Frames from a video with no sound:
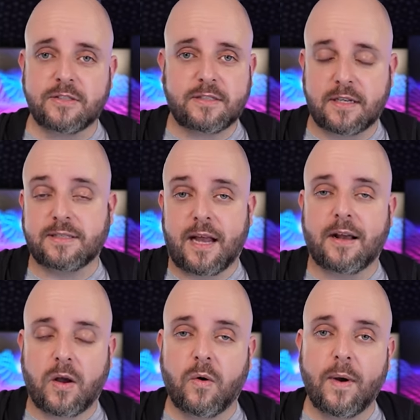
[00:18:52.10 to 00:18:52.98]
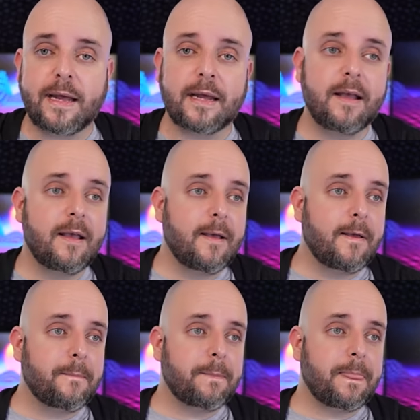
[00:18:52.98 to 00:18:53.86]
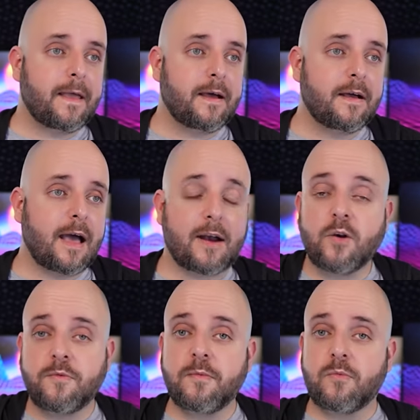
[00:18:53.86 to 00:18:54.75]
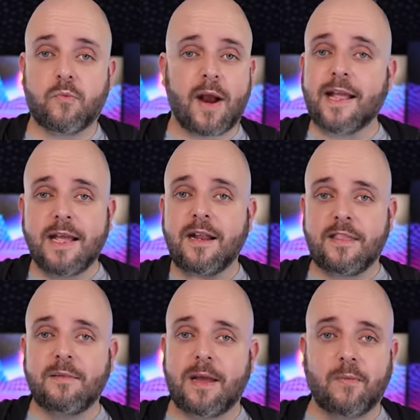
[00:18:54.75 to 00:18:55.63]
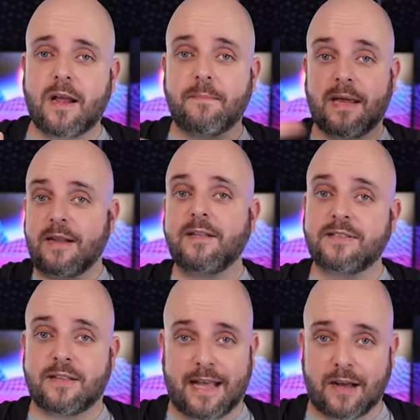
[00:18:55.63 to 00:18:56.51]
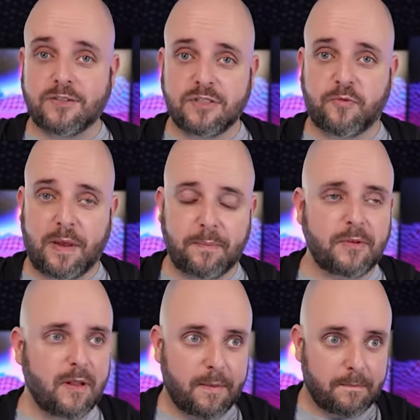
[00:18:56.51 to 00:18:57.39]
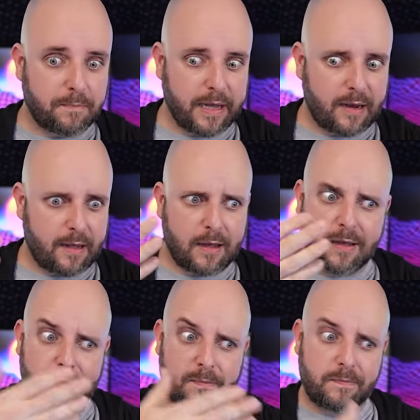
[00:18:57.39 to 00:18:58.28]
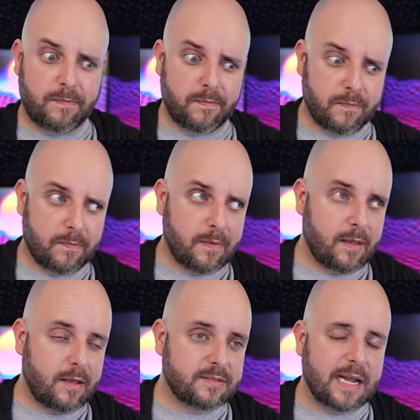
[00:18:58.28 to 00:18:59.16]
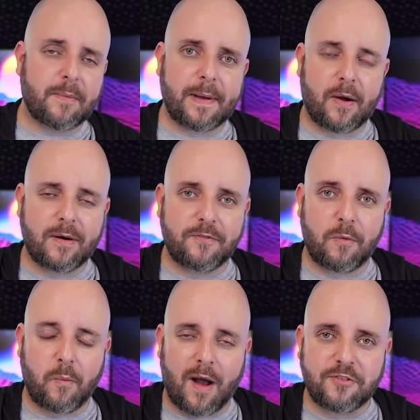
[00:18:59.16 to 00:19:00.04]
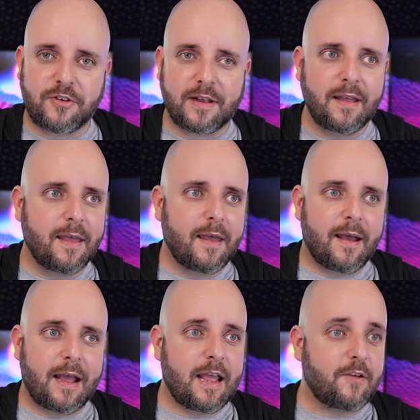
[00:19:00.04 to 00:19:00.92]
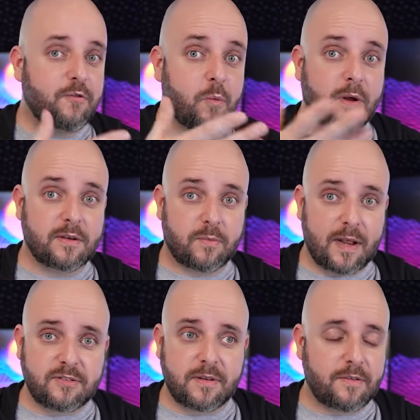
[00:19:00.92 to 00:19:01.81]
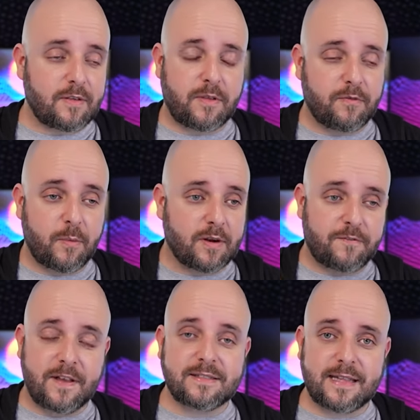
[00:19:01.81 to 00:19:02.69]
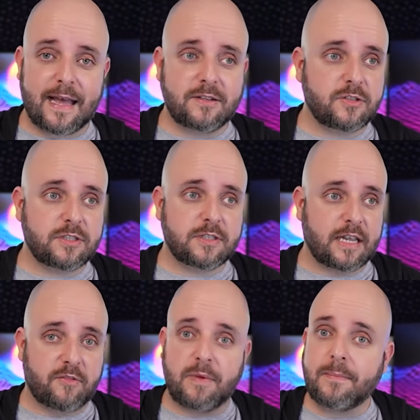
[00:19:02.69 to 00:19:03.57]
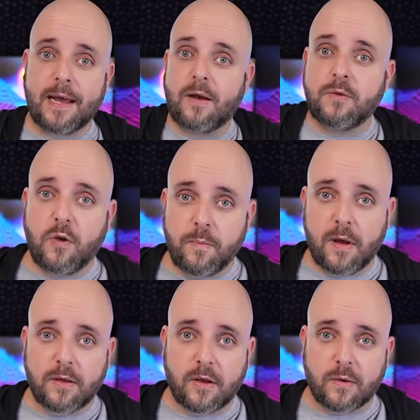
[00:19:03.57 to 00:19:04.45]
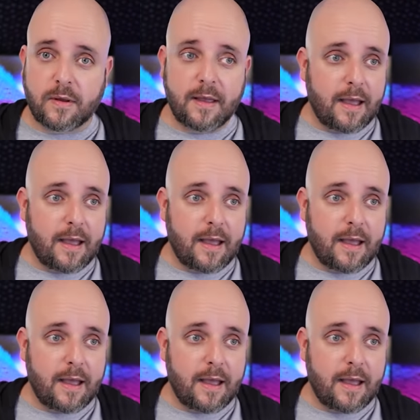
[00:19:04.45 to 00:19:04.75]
just does not go away. Uh, I don't know if I'm wrecking anything by recommending this to thousands of people, but um, Cyberpower, if you're watching, if you want to if, if you want to fix that, just give me my own coupon code.